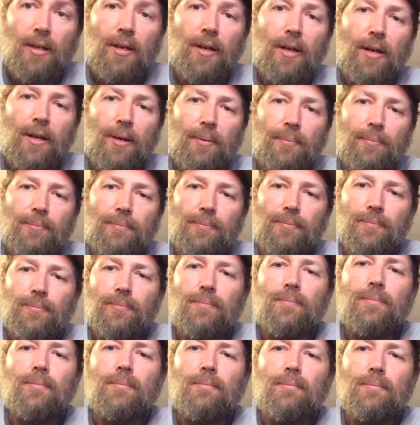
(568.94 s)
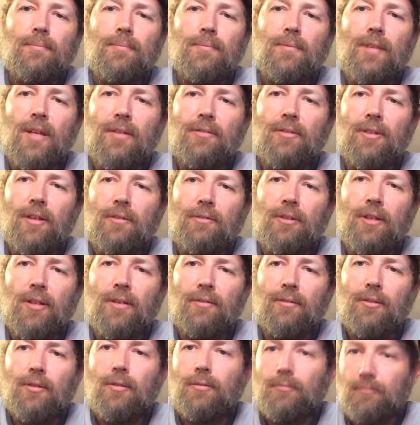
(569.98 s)
Never, ever,
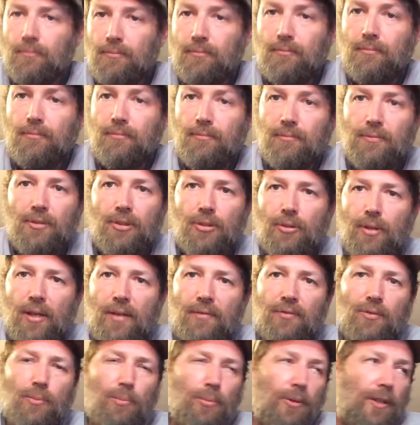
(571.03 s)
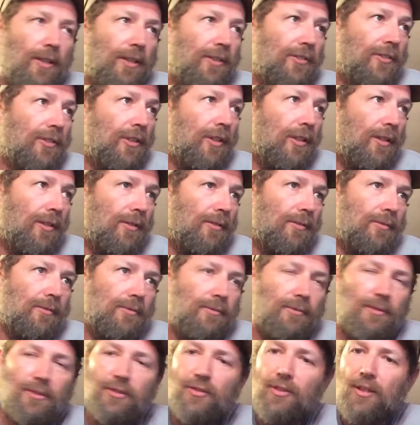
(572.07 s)
ever do you have to play a song
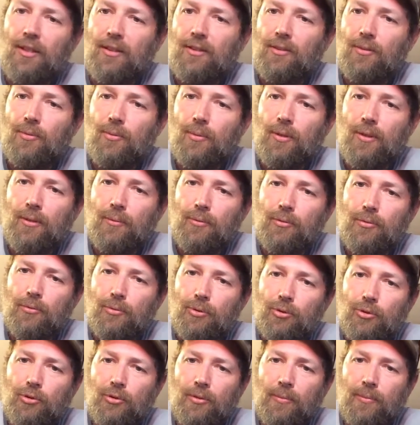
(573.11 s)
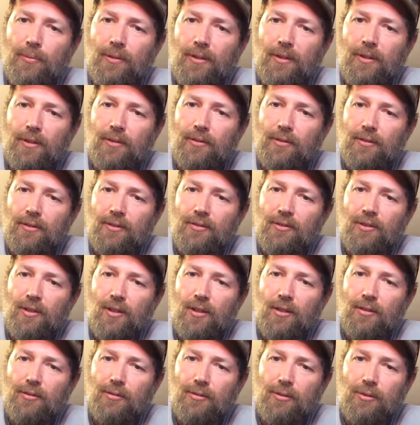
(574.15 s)
exactly the way it was originally played on the
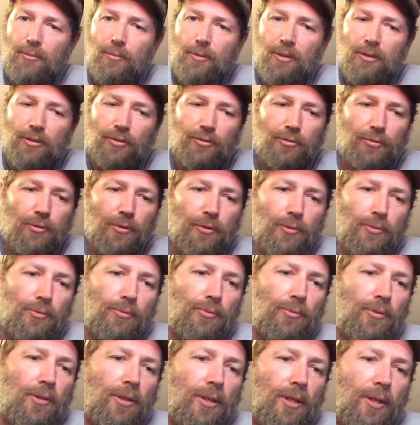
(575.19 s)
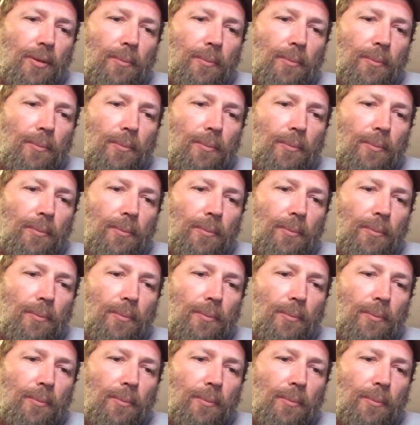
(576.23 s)
guitar. You can make it your own.